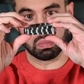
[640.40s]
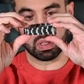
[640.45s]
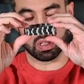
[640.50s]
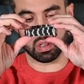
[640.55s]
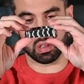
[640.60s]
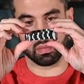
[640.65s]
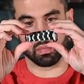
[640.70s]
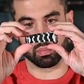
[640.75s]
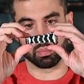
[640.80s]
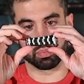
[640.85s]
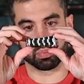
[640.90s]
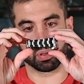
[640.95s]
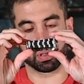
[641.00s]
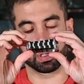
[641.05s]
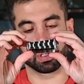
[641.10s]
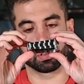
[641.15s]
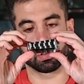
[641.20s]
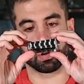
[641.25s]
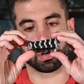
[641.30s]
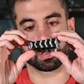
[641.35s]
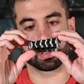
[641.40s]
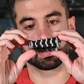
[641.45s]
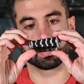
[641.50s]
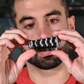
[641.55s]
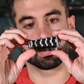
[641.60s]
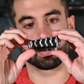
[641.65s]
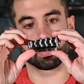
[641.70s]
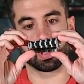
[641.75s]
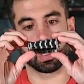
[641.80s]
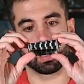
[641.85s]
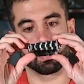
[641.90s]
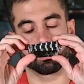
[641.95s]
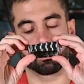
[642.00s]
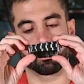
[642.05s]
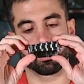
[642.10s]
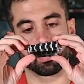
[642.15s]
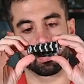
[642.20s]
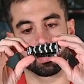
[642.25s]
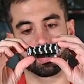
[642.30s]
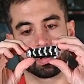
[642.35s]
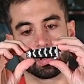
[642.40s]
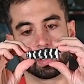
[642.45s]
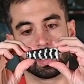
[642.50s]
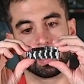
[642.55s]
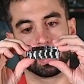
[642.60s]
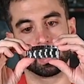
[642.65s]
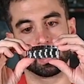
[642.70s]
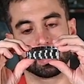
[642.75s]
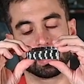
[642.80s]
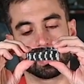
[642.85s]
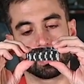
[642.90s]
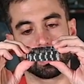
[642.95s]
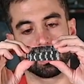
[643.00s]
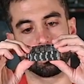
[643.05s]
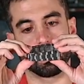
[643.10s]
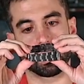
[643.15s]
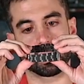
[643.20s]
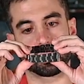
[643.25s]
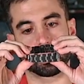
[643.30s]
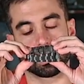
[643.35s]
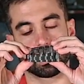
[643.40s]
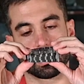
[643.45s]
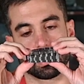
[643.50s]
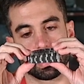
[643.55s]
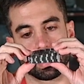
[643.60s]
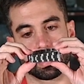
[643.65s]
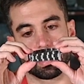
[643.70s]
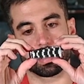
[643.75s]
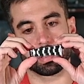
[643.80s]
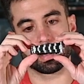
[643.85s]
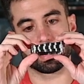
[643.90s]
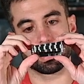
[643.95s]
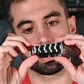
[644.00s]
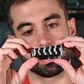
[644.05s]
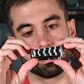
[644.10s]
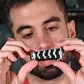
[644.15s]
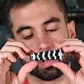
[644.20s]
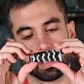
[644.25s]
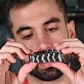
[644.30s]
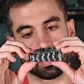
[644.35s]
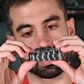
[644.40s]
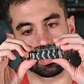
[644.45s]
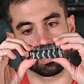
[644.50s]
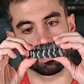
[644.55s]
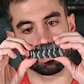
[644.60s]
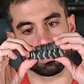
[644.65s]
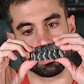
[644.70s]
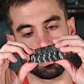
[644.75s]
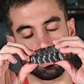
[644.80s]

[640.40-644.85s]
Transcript: it's in pretty darn good shape for, you know, a watch that's like 60 plus years